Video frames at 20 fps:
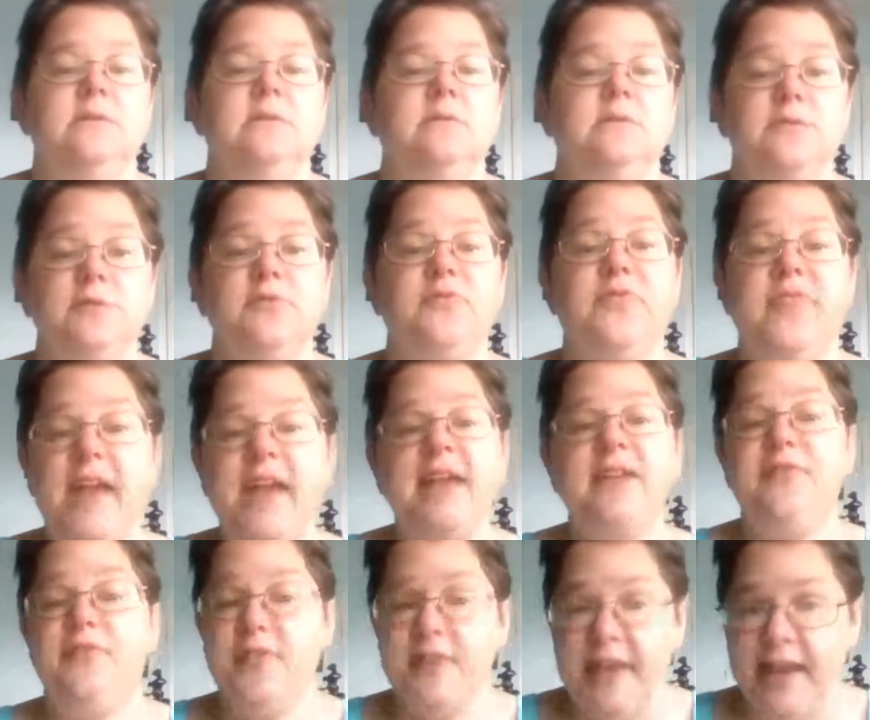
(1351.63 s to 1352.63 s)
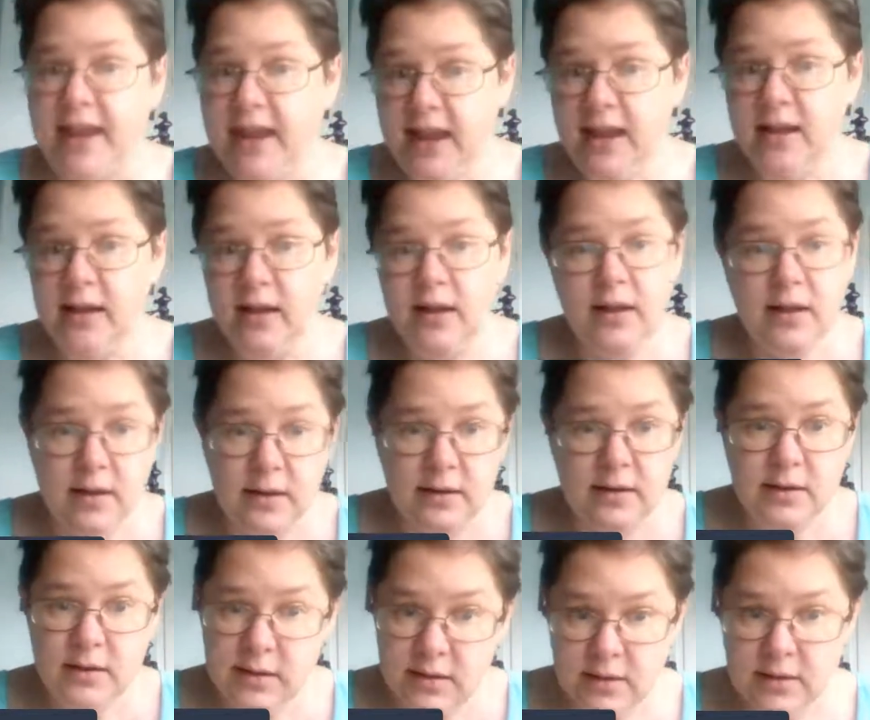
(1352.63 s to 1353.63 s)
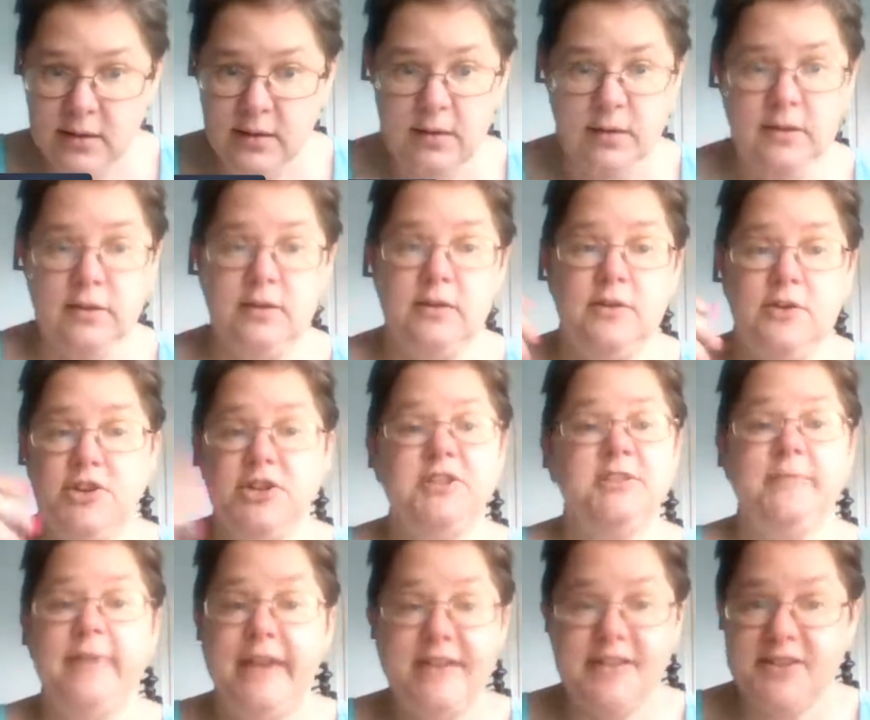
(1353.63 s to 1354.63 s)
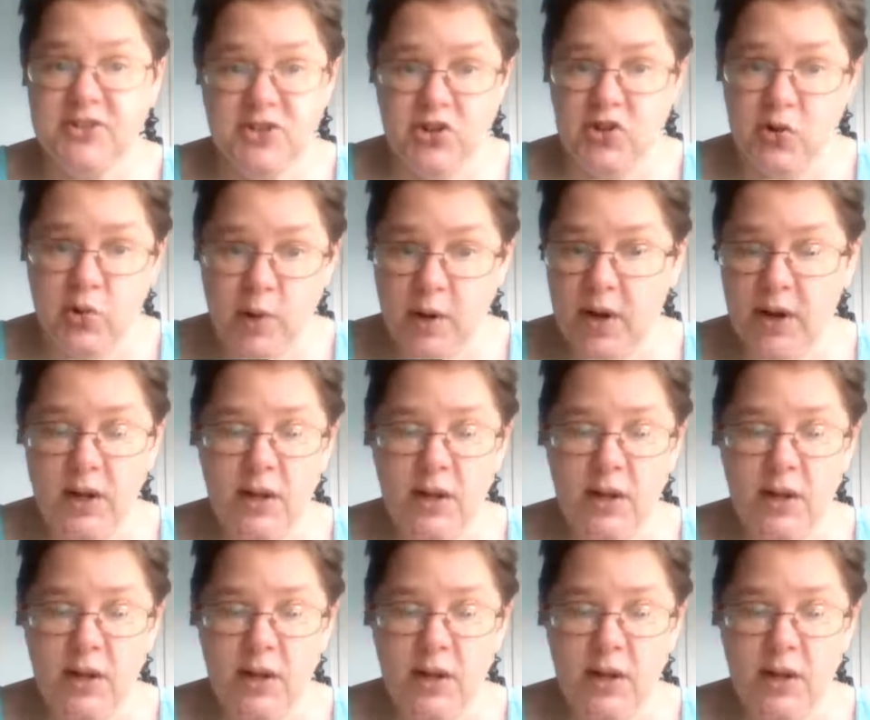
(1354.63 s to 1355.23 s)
So thankfully, she's amazing too.